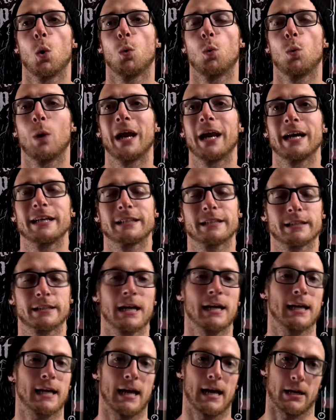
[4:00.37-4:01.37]
when I
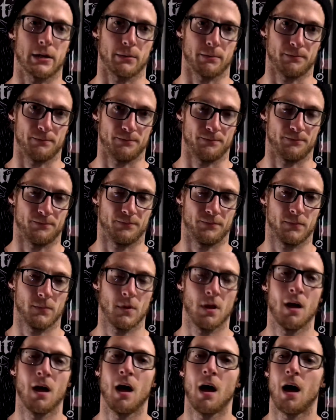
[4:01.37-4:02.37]
suck at them?
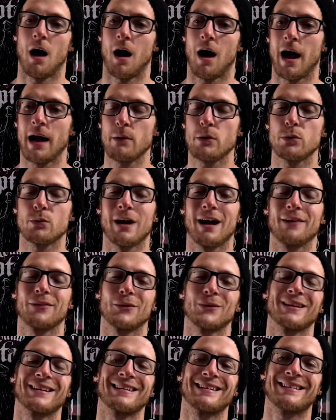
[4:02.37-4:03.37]
I would
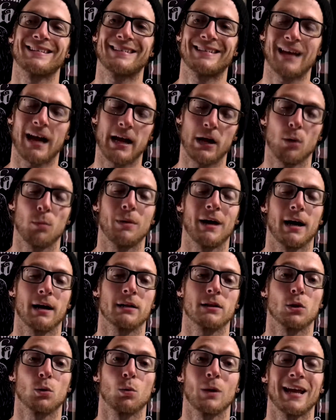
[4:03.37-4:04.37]
rather dial
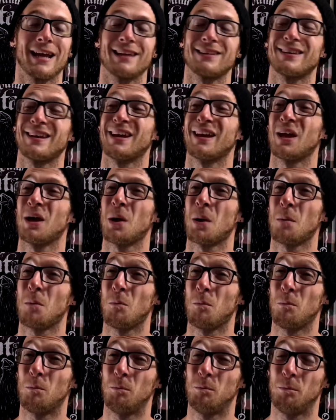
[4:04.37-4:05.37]
back the weight,
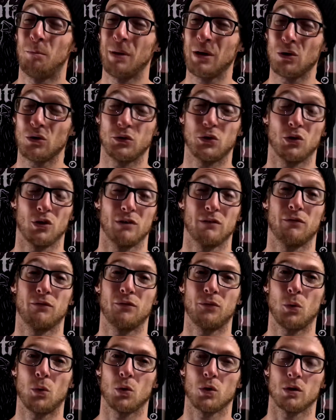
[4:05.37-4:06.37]
build good
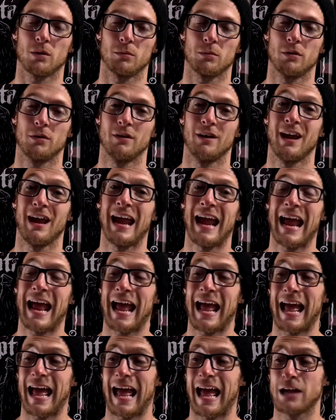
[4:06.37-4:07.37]
form,
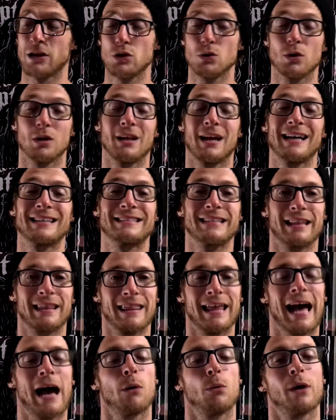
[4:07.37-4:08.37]
and utilize it
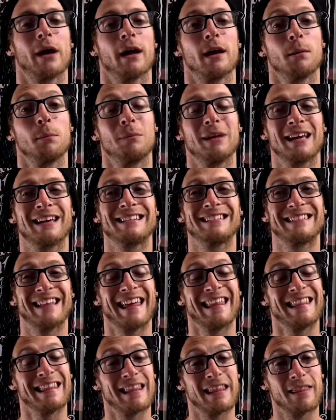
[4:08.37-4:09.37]
that way, because
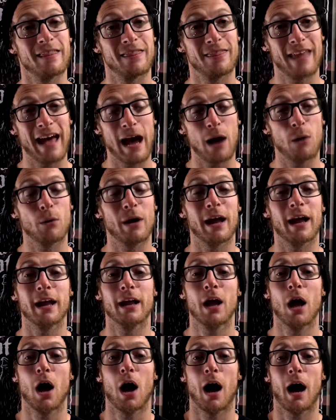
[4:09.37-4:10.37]
then that
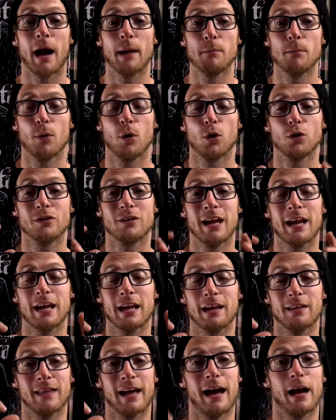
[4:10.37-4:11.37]
way I'm
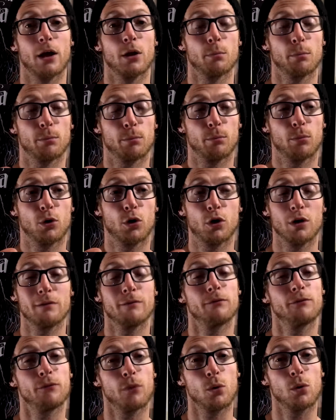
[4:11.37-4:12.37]
taking that good
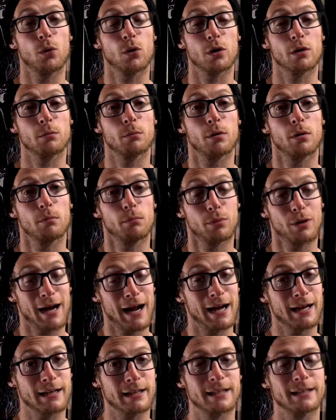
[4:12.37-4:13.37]
form
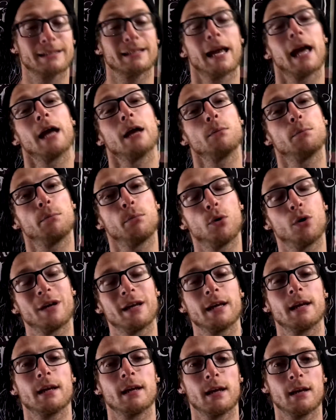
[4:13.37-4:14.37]
practice and
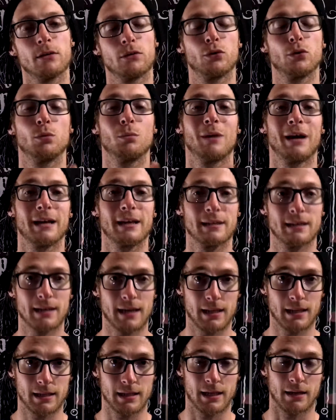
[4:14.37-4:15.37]
putting it into my
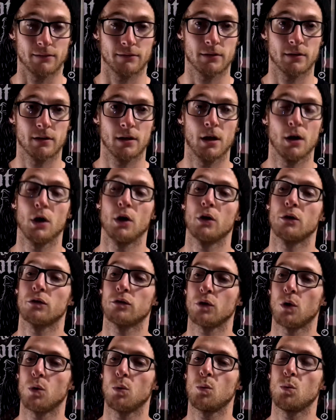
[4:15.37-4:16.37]
deadlift.
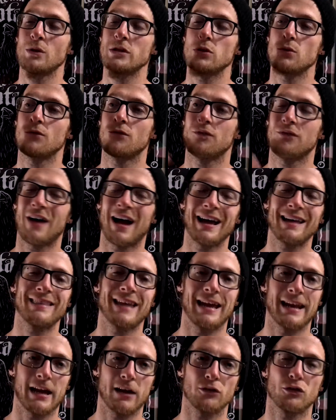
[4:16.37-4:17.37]
So when you find
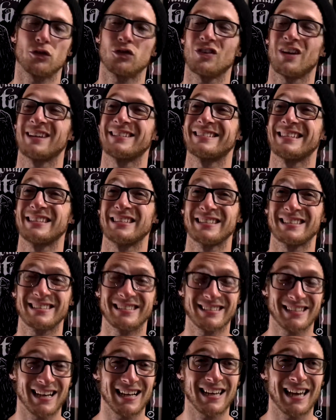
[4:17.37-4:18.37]
that exercise that you
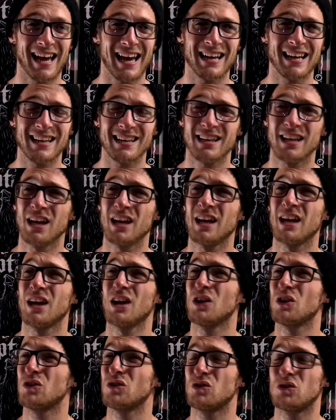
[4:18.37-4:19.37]
suck at it,
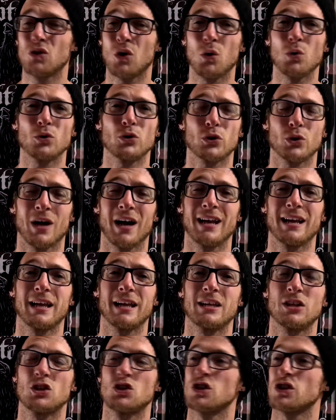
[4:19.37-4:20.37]
don't try to
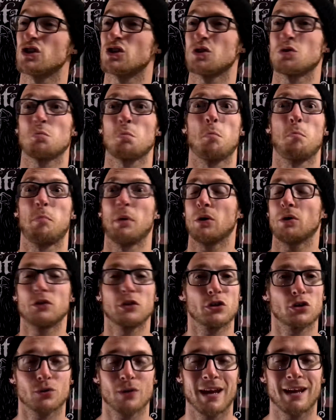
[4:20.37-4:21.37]
just build
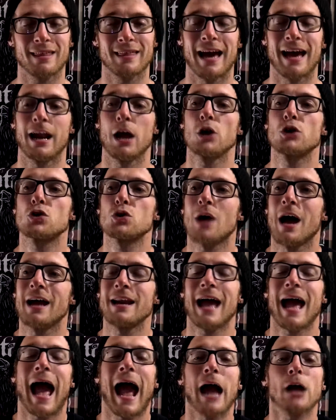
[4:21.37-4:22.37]
the strength at it, try
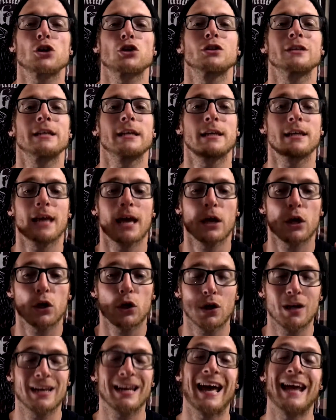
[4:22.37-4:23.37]
to actually get
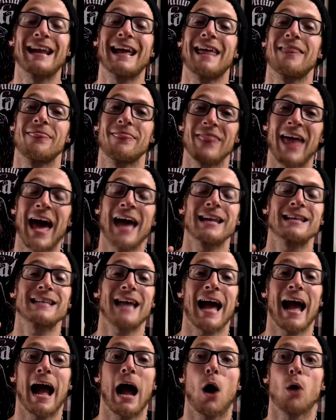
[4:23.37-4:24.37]
good at it. And that is
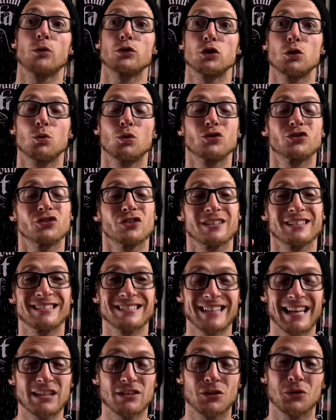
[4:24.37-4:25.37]
how you will
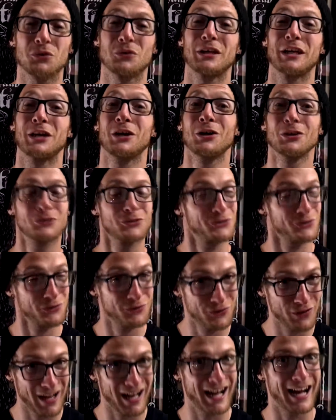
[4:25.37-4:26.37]
successfully
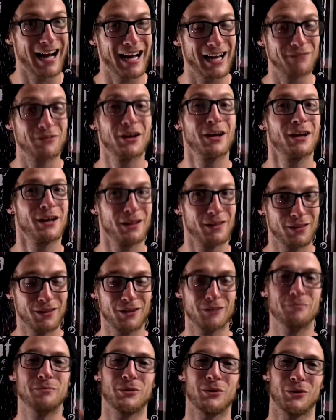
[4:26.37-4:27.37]
survive
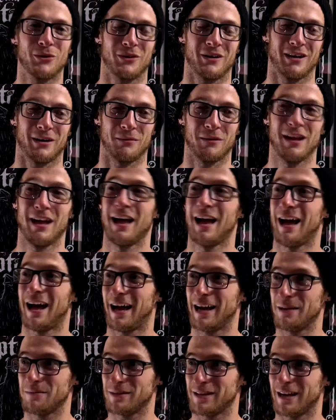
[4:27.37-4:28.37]
this program.
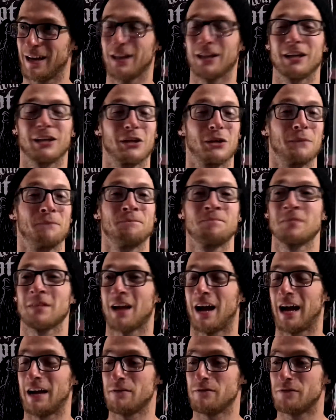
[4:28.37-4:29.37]
I am telling you,
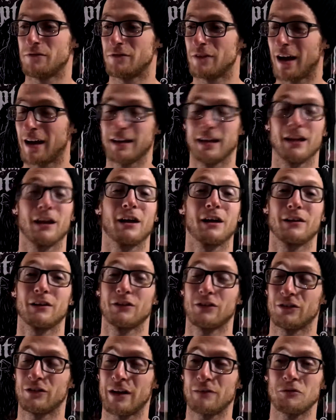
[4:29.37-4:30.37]
I've done it
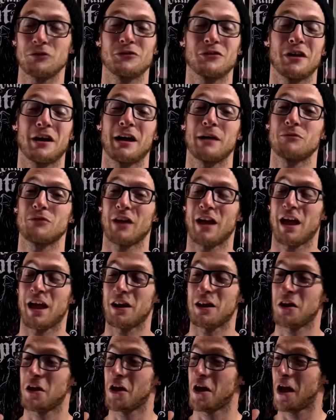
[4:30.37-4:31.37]
several times
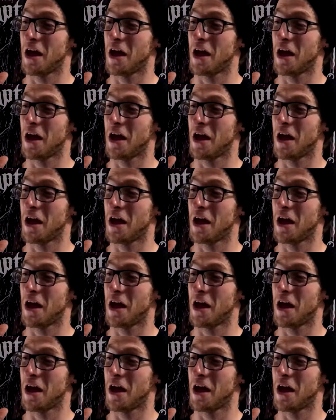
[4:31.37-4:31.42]
and